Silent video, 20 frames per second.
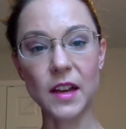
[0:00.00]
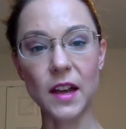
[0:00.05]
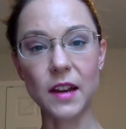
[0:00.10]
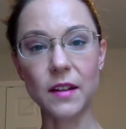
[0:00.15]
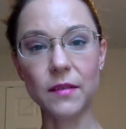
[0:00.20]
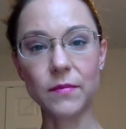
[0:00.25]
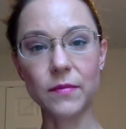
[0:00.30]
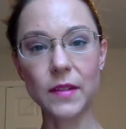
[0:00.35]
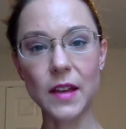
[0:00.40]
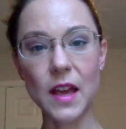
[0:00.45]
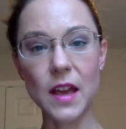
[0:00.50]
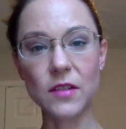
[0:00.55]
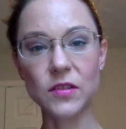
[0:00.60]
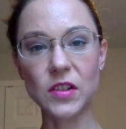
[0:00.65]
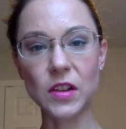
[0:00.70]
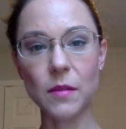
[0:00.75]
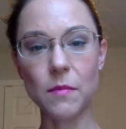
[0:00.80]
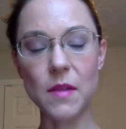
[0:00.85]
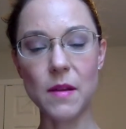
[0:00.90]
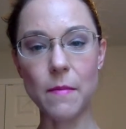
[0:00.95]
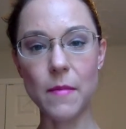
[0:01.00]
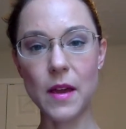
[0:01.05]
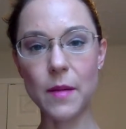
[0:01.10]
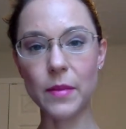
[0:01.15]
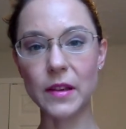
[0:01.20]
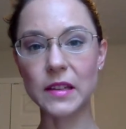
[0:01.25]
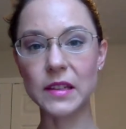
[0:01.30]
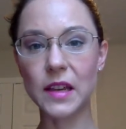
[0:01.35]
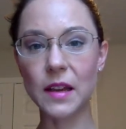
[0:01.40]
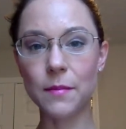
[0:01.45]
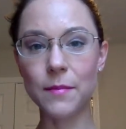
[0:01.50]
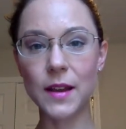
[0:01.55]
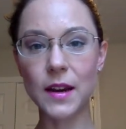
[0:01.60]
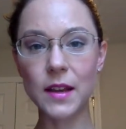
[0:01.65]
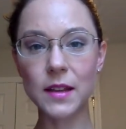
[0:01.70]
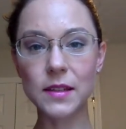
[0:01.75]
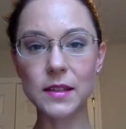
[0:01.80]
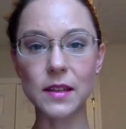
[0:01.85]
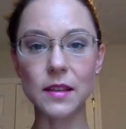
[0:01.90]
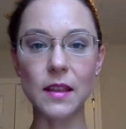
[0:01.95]
done. It took me maybe 10
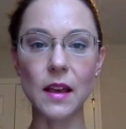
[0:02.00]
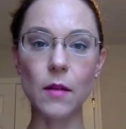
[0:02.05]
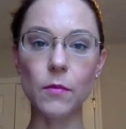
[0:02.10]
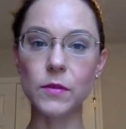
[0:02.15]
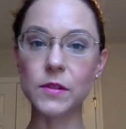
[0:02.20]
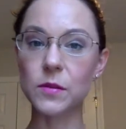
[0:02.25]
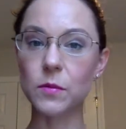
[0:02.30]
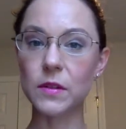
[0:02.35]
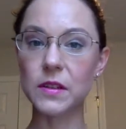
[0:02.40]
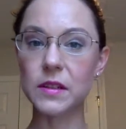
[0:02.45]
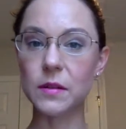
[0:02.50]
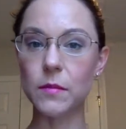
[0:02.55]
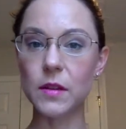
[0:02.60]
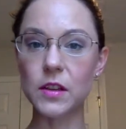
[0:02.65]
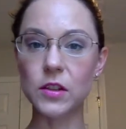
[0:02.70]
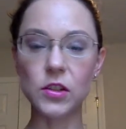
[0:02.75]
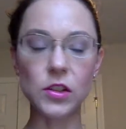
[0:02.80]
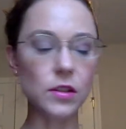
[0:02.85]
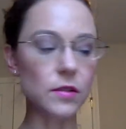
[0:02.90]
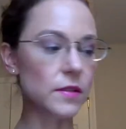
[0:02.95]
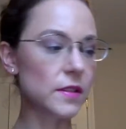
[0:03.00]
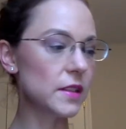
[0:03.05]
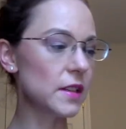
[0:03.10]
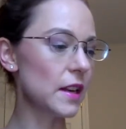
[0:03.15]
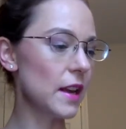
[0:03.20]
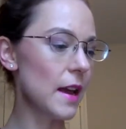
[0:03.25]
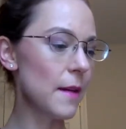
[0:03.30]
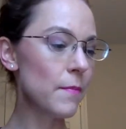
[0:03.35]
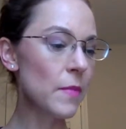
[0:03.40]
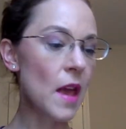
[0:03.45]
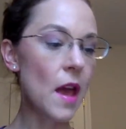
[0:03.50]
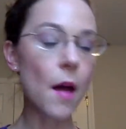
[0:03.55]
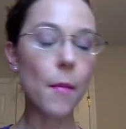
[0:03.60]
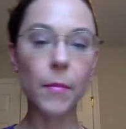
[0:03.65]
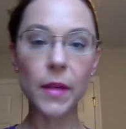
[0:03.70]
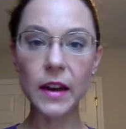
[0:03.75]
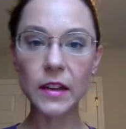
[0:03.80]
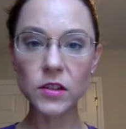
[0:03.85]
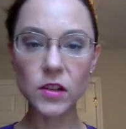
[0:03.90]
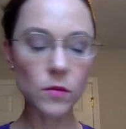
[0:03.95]
minutes, and that was with some issues today.
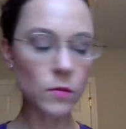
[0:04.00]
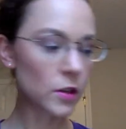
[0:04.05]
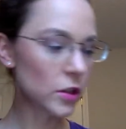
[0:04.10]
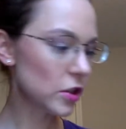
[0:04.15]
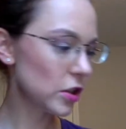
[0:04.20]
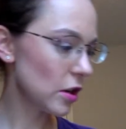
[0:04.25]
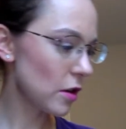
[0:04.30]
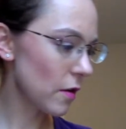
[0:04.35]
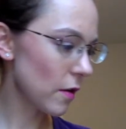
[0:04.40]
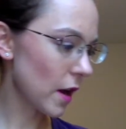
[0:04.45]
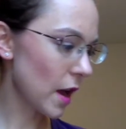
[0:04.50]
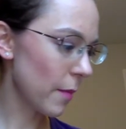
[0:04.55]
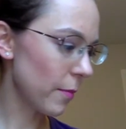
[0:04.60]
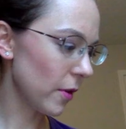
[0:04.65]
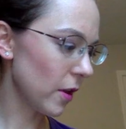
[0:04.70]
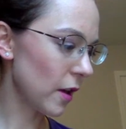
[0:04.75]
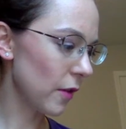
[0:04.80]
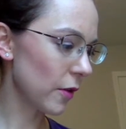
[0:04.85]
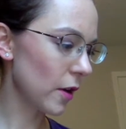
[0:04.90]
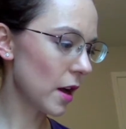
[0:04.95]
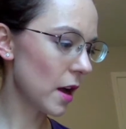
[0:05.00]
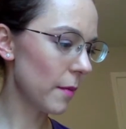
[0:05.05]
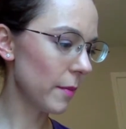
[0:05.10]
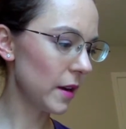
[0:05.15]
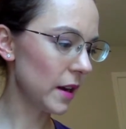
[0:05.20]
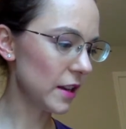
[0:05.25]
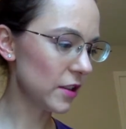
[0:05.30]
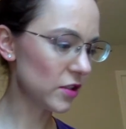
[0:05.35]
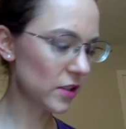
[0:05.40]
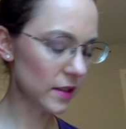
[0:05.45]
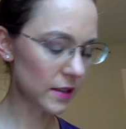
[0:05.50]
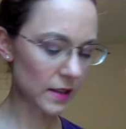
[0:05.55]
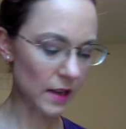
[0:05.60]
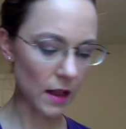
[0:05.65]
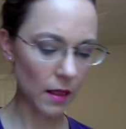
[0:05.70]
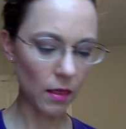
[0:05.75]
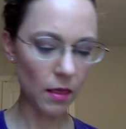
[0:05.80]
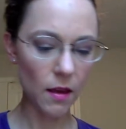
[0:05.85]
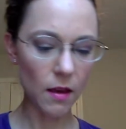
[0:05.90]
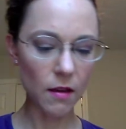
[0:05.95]
But I do want to show you a couple other combinations
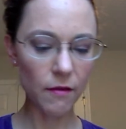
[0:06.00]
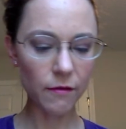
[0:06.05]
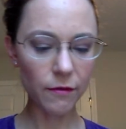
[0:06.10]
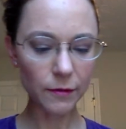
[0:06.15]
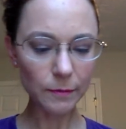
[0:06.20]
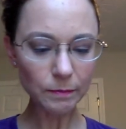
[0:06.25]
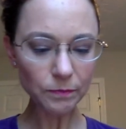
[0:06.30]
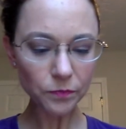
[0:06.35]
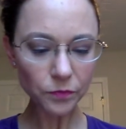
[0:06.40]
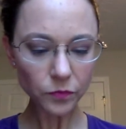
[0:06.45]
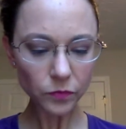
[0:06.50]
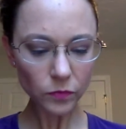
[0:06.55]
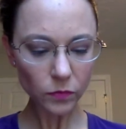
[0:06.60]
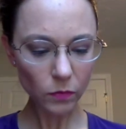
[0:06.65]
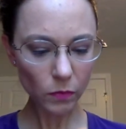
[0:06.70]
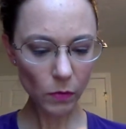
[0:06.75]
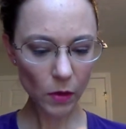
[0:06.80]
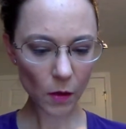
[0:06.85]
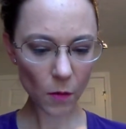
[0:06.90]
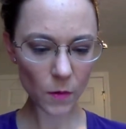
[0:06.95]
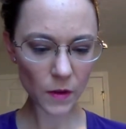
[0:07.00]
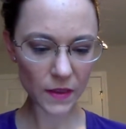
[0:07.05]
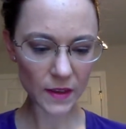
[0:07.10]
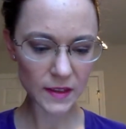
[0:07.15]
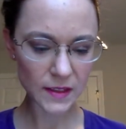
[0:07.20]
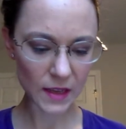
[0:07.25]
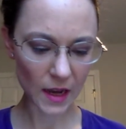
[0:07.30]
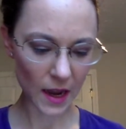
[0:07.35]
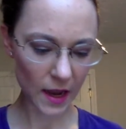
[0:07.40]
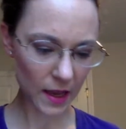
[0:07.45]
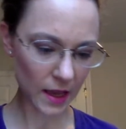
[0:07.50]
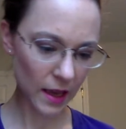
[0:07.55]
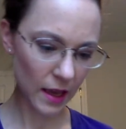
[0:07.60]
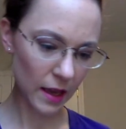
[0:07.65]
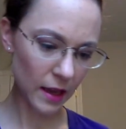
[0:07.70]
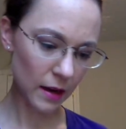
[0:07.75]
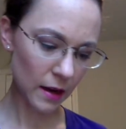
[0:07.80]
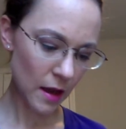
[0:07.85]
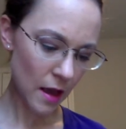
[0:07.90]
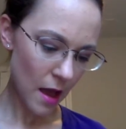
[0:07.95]
I love with this eye
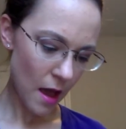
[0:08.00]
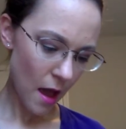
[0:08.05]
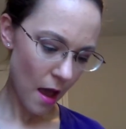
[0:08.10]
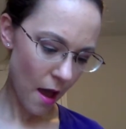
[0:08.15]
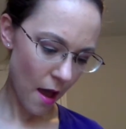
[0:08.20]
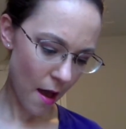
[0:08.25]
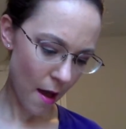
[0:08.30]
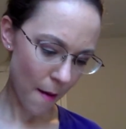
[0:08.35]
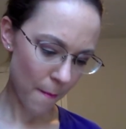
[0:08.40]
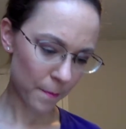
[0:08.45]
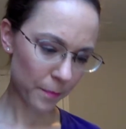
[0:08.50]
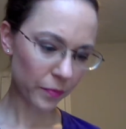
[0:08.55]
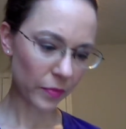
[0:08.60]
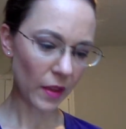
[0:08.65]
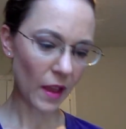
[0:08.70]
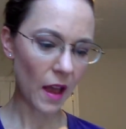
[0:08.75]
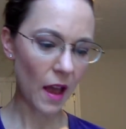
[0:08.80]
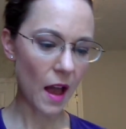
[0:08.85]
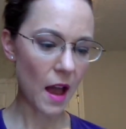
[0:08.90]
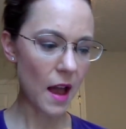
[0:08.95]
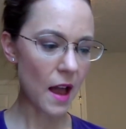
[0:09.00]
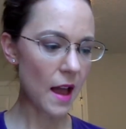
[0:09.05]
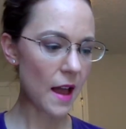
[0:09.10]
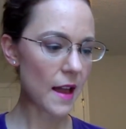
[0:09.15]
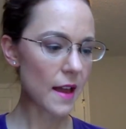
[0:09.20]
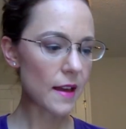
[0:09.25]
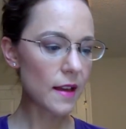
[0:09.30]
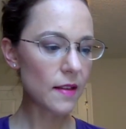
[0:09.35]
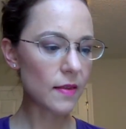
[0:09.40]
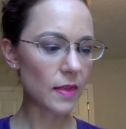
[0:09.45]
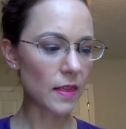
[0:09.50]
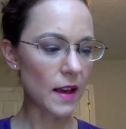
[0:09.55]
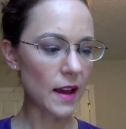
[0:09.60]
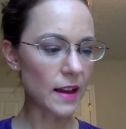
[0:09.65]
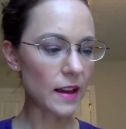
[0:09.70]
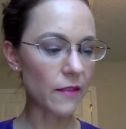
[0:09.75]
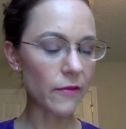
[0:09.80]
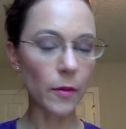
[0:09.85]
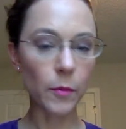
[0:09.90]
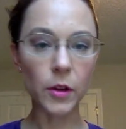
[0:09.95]
kit. I
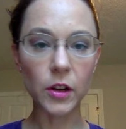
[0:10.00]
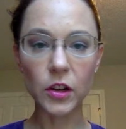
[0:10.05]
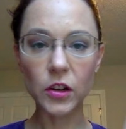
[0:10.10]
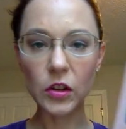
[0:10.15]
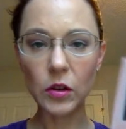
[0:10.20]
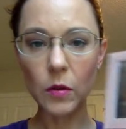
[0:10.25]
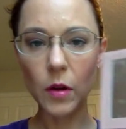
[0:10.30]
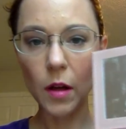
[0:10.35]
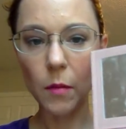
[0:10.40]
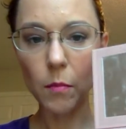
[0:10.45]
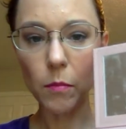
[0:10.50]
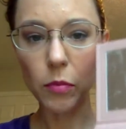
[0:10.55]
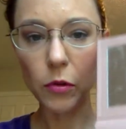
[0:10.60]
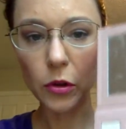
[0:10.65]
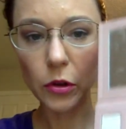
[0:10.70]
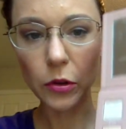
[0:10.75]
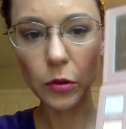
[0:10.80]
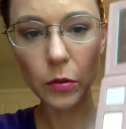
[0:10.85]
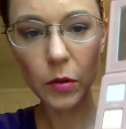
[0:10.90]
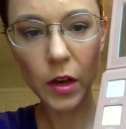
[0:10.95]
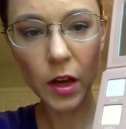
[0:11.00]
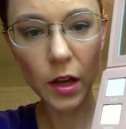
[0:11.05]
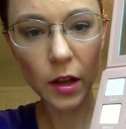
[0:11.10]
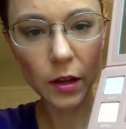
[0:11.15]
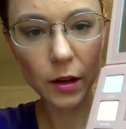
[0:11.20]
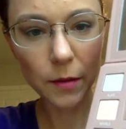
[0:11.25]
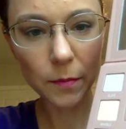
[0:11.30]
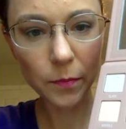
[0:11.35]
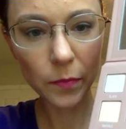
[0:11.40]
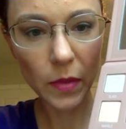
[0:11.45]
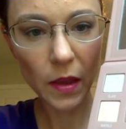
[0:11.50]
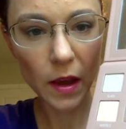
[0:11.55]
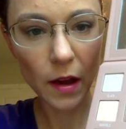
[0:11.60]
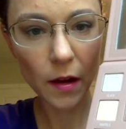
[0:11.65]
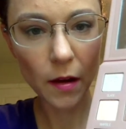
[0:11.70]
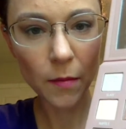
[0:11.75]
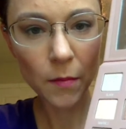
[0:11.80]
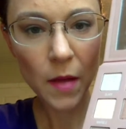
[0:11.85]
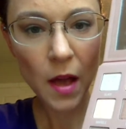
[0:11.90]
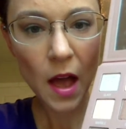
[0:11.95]
like, if I'm going to do a blue color
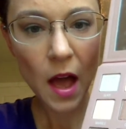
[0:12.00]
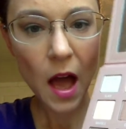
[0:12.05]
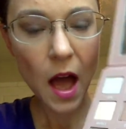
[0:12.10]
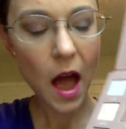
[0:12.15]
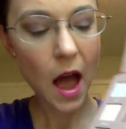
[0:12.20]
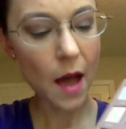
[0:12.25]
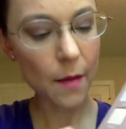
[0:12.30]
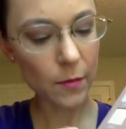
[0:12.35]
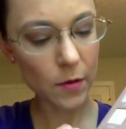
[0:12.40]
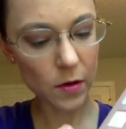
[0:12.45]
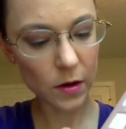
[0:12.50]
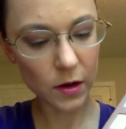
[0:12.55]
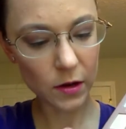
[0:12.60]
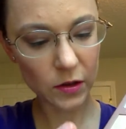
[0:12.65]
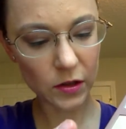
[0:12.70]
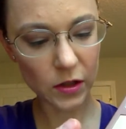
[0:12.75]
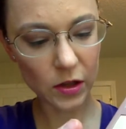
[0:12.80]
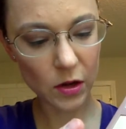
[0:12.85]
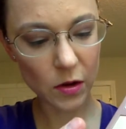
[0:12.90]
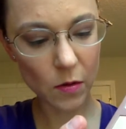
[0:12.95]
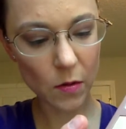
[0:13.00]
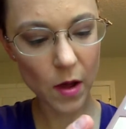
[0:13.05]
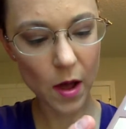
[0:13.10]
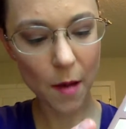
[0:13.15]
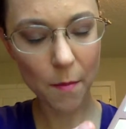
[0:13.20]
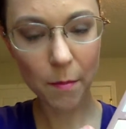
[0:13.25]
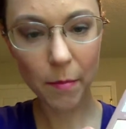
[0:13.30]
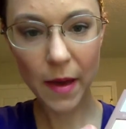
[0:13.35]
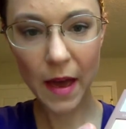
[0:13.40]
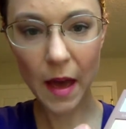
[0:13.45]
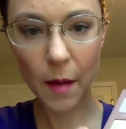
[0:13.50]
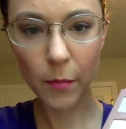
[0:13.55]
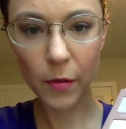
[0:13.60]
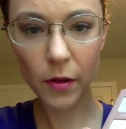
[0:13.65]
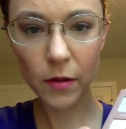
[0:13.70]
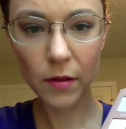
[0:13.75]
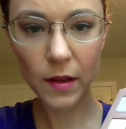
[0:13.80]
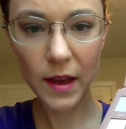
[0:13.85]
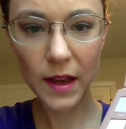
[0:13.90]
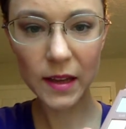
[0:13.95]
here, I'm going to do
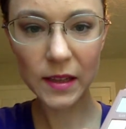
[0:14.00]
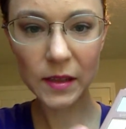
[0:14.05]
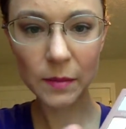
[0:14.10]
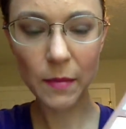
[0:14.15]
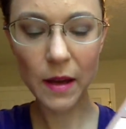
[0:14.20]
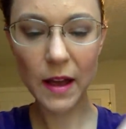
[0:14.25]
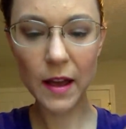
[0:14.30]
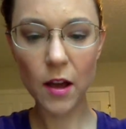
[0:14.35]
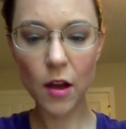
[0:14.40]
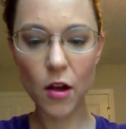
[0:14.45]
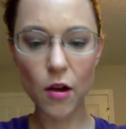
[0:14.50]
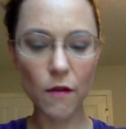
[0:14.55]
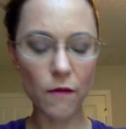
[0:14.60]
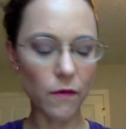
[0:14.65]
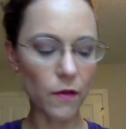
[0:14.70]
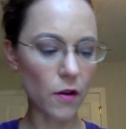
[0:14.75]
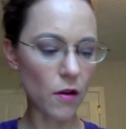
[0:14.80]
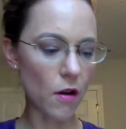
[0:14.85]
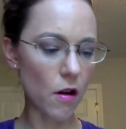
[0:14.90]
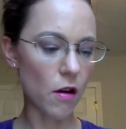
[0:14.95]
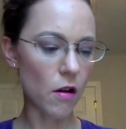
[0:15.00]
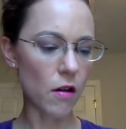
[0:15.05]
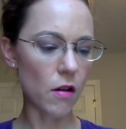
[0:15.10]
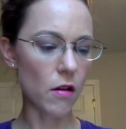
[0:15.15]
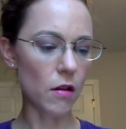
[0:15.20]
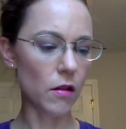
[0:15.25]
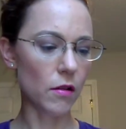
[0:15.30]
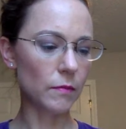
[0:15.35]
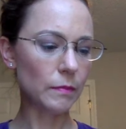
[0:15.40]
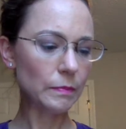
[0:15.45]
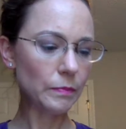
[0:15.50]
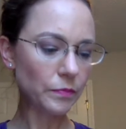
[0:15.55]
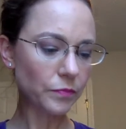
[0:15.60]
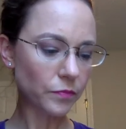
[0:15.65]
Pebble as my overall